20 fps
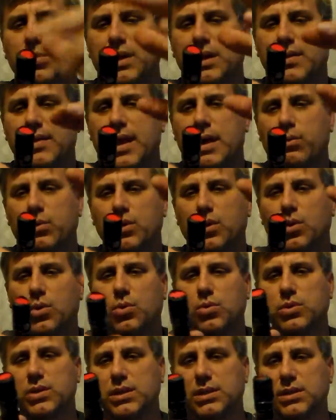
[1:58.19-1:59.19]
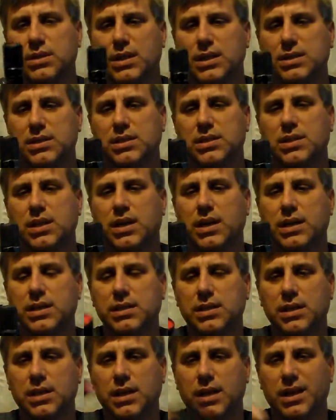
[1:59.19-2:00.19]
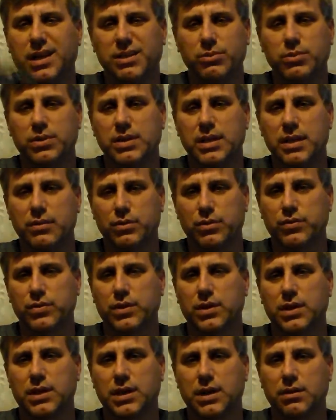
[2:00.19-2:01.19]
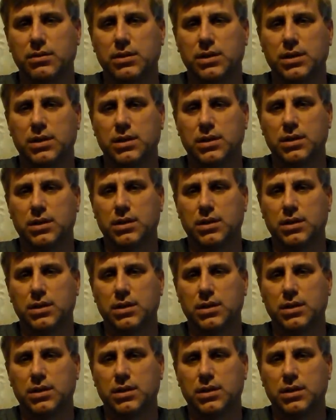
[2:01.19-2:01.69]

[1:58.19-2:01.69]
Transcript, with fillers: bit and that would hold it nice and tight and it would never fall out